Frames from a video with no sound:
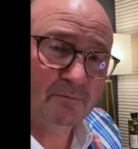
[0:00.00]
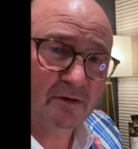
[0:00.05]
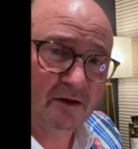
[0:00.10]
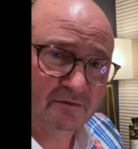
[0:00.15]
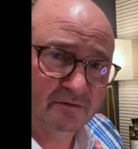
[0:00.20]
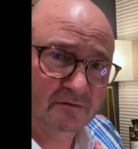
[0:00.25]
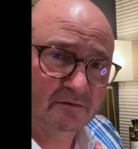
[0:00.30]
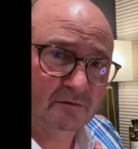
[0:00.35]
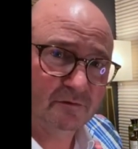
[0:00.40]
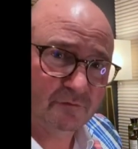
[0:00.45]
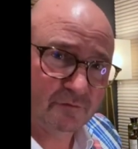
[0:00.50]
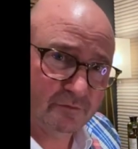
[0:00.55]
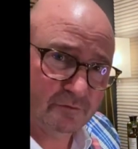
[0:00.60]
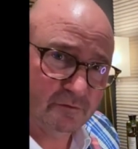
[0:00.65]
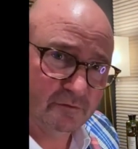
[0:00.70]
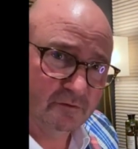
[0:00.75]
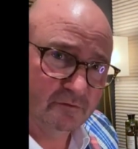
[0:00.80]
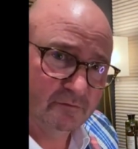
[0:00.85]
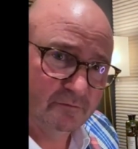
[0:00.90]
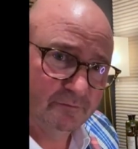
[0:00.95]
places it's
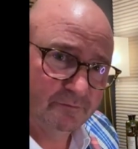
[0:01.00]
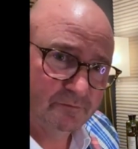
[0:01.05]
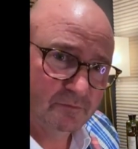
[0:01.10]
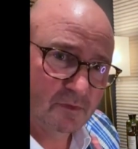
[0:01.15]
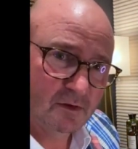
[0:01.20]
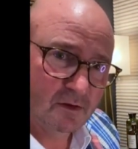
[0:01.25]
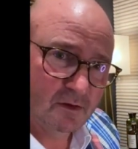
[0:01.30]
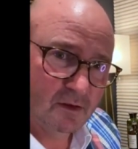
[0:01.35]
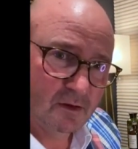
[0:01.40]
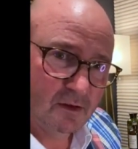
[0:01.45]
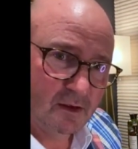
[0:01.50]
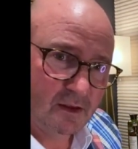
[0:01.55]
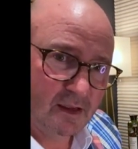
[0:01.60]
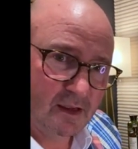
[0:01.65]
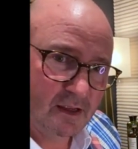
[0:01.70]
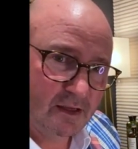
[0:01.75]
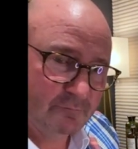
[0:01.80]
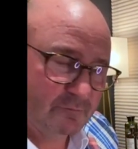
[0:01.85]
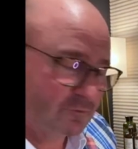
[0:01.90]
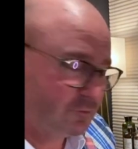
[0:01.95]
true, and we